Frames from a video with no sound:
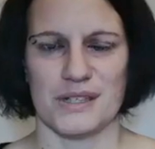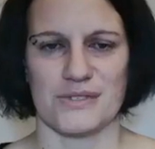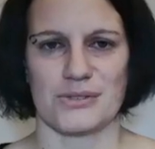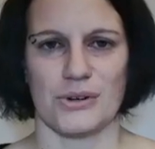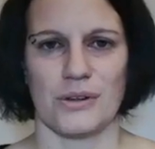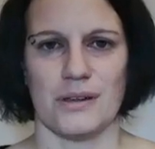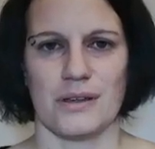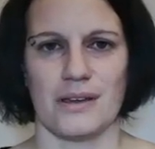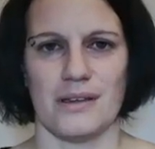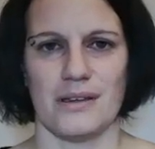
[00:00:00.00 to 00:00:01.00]
of chocolate
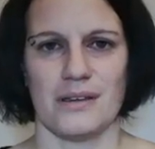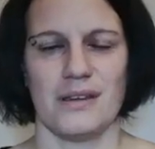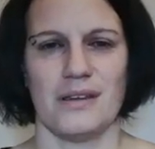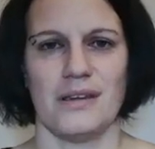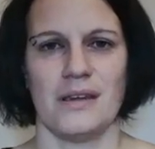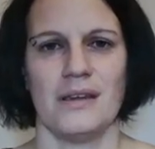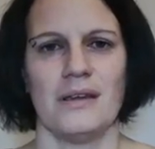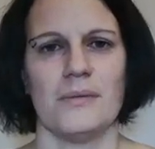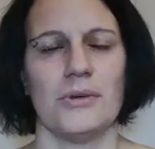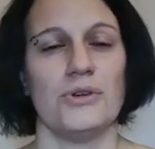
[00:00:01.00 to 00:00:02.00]
cake,
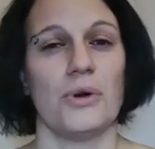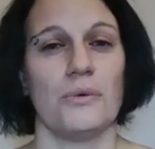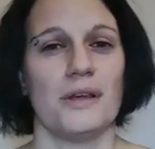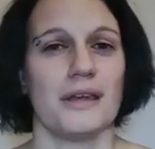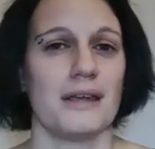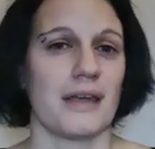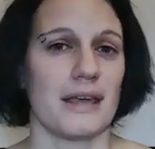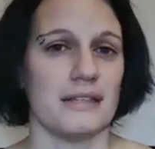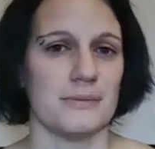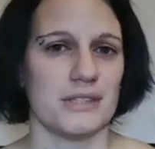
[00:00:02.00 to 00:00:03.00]
but you're only getting
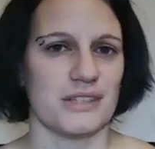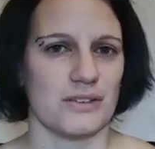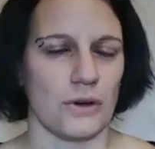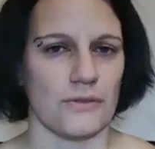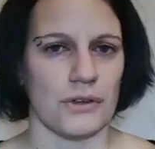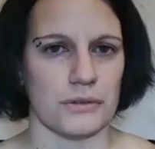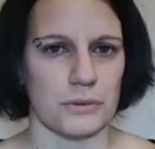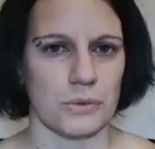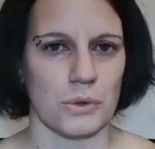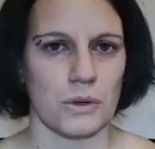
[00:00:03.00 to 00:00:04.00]
80% of the
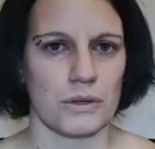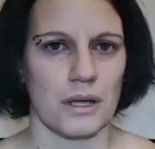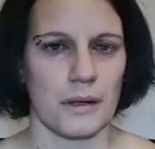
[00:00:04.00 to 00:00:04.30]
reward.